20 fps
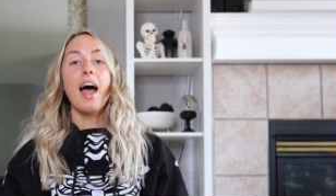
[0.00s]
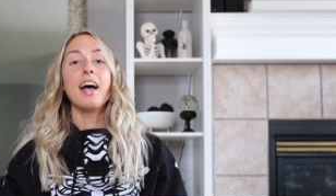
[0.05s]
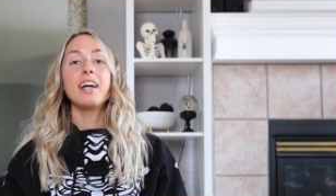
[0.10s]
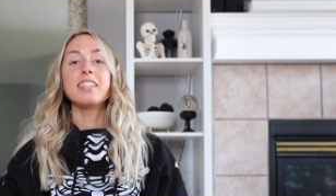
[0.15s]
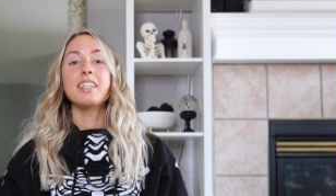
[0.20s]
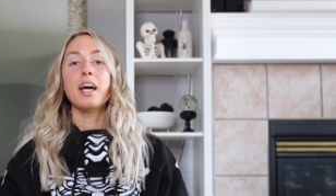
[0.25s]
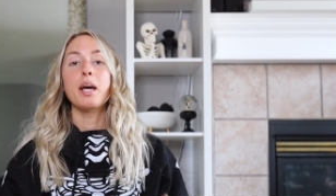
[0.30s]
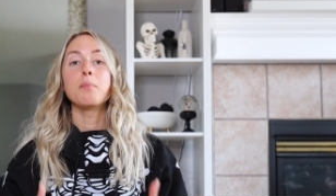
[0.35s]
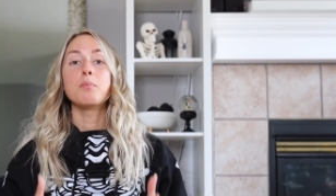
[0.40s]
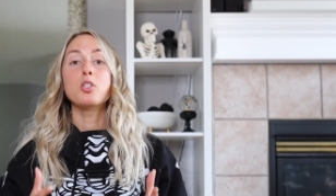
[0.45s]

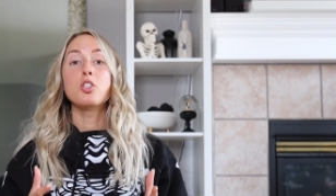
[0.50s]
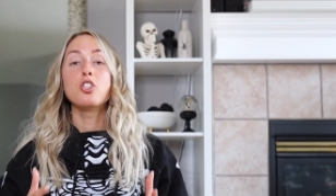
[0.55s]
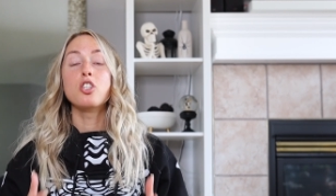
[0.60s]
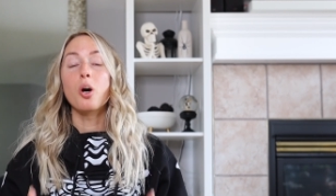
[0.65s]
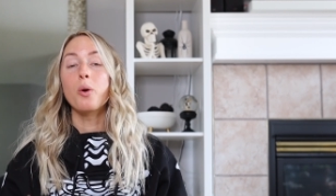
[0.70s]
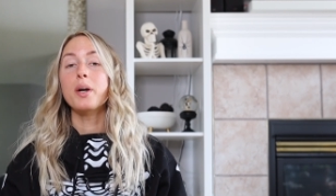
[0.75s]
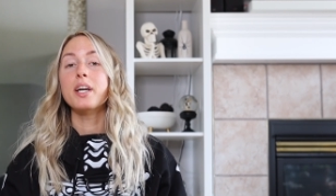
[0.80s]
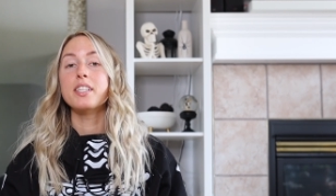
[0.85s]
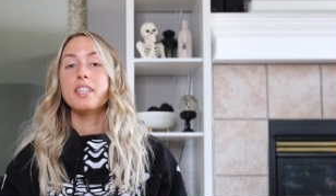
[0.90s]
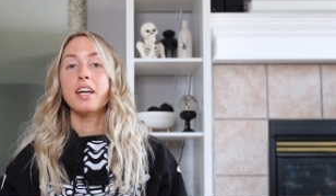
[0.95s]
And I'm
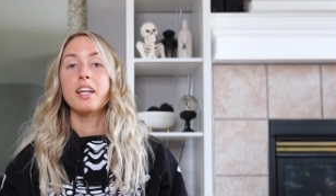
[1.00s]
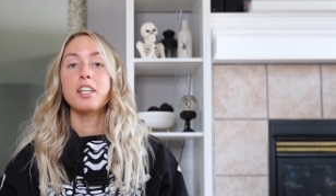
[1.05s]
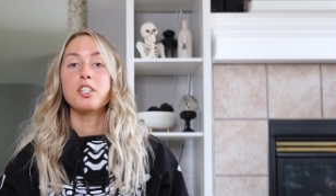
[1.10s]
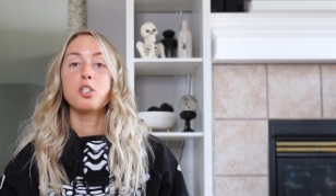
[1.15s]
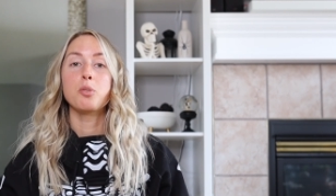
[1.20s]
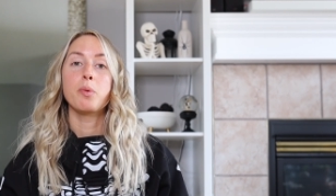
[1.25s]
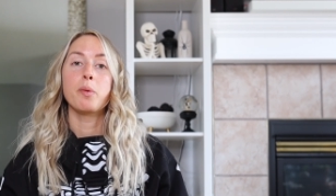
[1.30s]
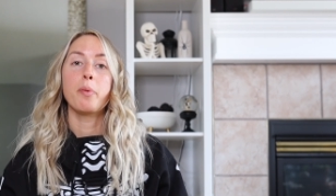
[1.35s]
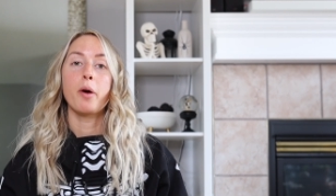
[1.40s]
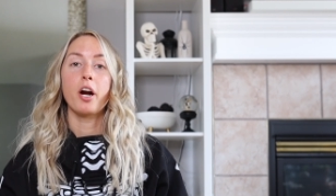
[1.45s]
so excited
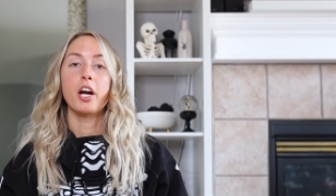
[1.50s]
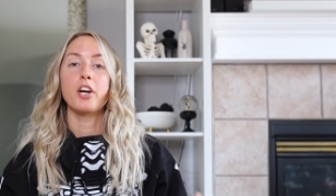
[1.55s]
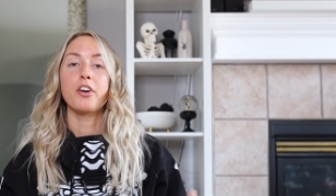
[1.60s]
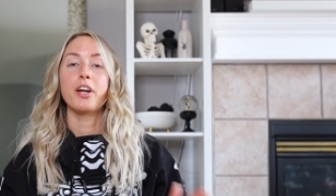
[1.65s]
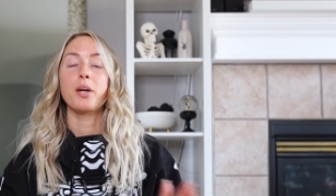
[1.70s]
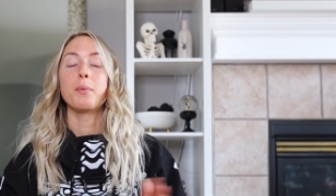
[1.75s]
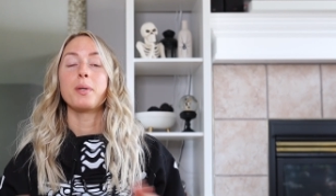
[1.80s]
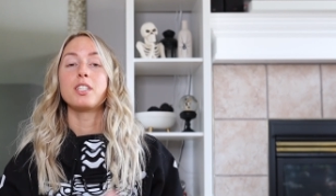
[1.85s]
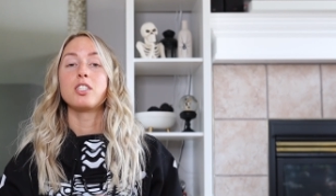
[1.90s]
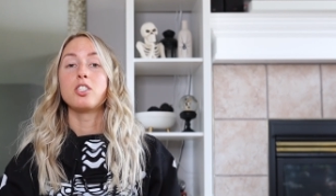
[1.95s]
to be
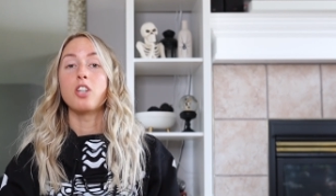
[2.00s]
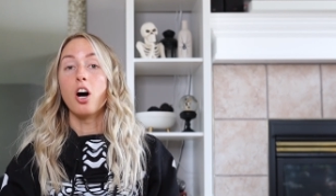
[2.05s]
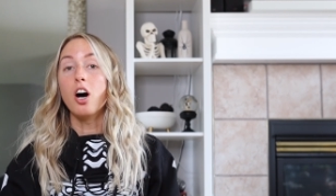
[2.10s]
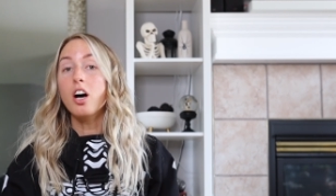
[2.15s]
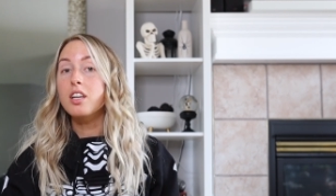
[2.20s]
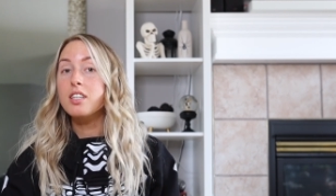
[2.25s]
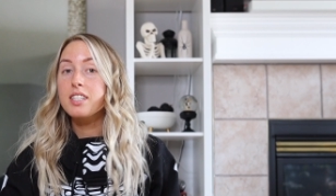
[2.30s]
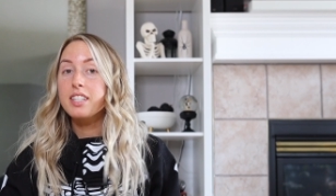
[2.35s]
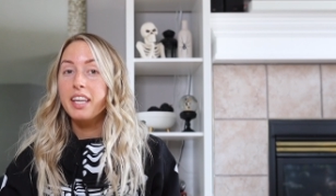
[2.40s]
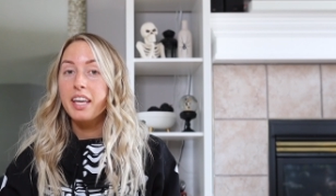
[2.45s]
partnering with
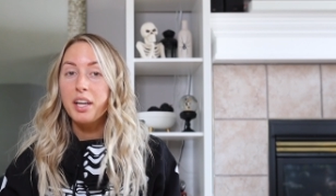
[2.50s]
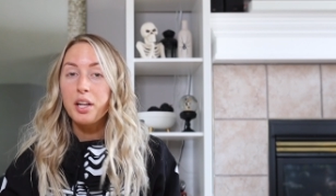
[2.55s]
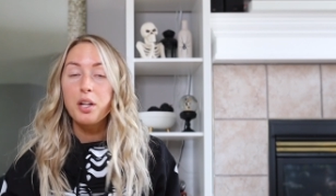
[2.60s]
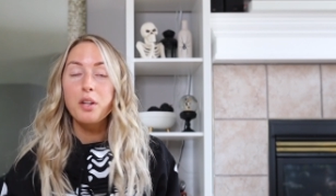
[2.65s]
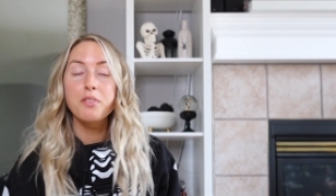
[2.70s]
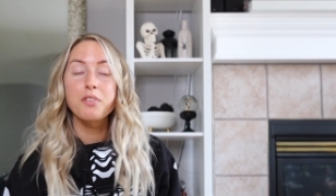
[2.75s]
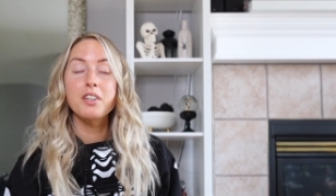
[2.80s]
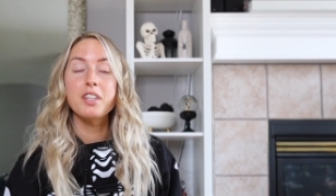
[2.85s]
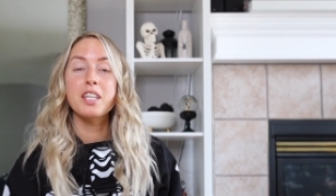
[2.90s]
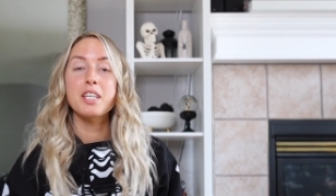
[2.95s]
Dolls
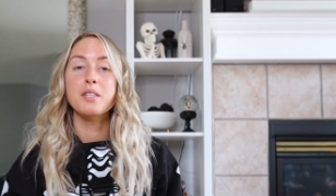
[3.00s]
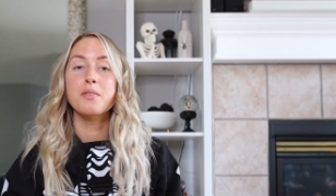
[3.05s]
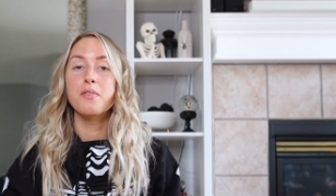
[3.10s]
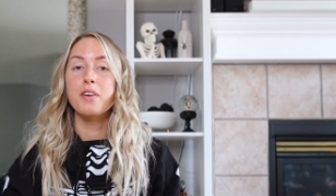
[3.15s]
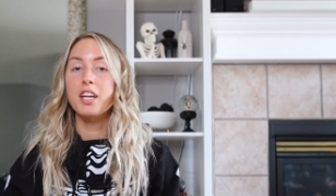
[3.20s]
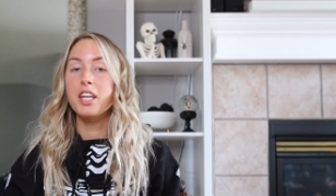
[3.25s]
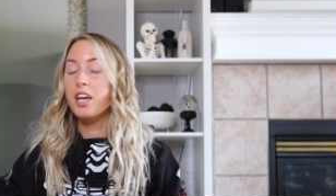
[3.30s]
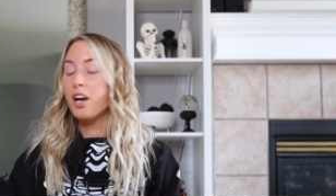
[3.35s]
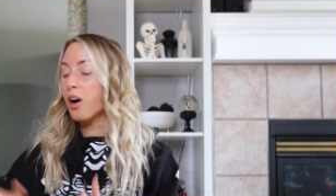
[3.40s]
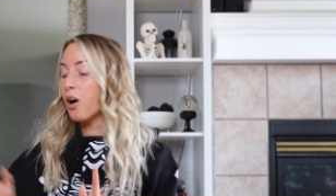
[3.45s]
Kill for this
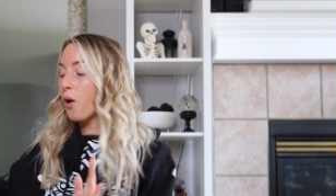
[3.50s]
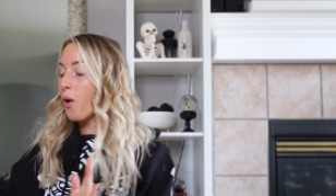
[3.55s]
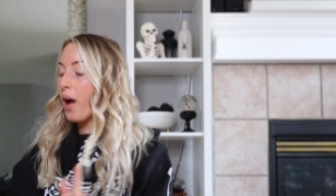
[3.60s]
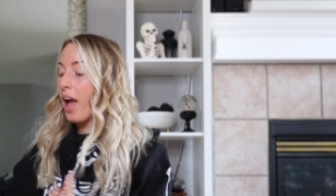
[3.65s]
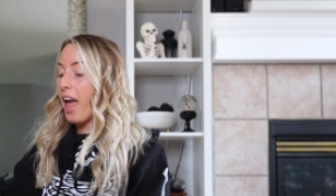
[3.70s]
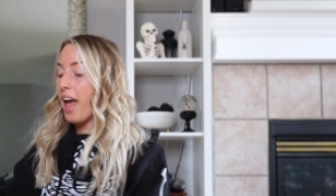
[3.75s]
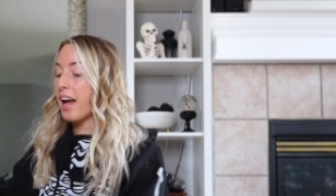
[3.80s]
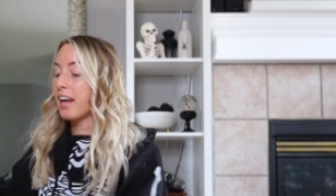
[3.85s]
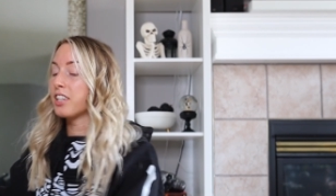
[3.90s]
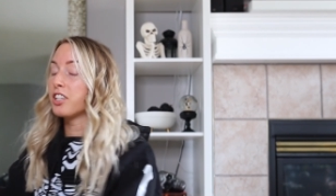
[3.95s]

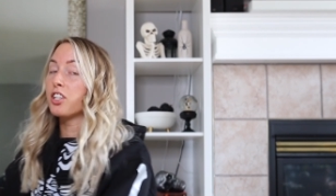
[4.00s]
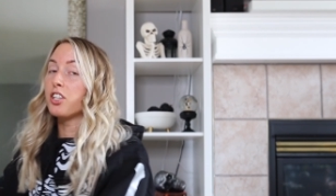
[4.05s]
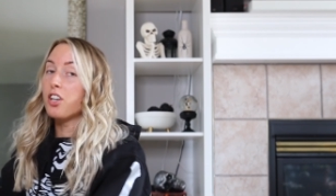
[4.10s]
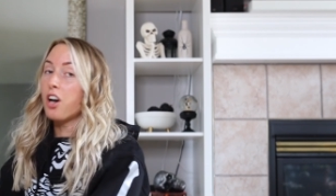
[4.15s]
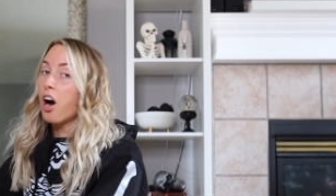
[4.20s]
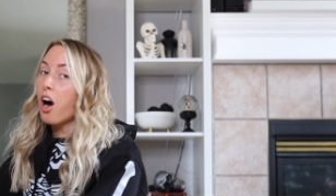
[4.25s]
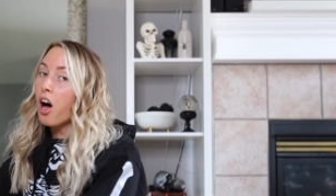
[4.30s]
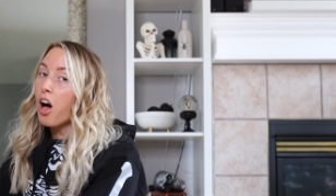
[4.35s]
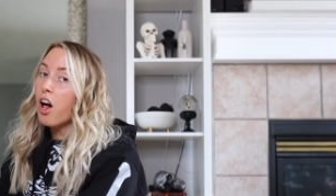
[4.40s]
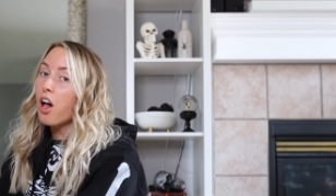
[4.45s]
video, and
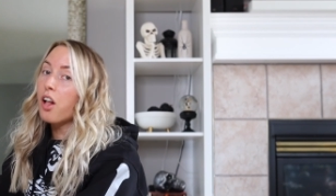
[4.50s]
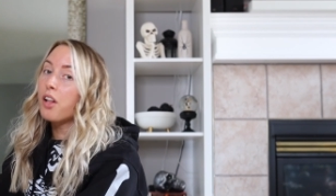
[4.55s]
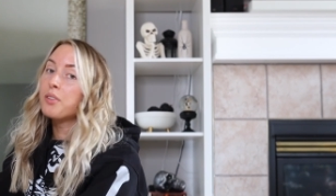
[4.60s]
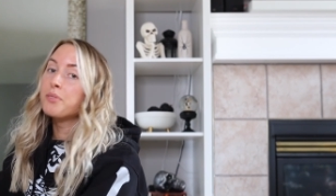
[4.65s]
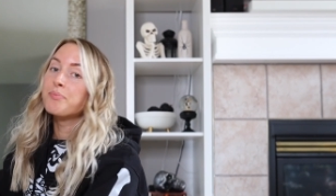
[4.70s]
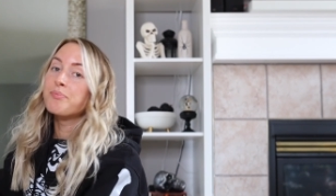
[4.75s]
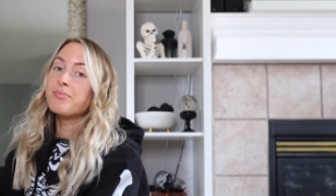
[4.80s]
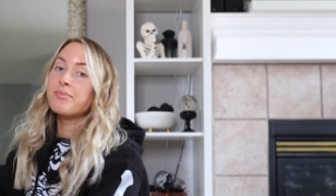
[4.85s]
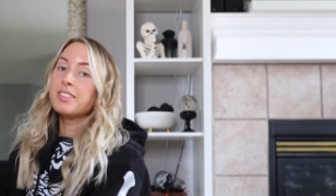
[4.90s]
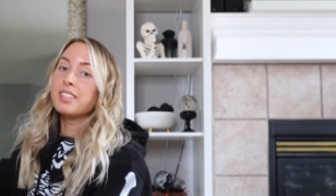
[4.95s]
y'all,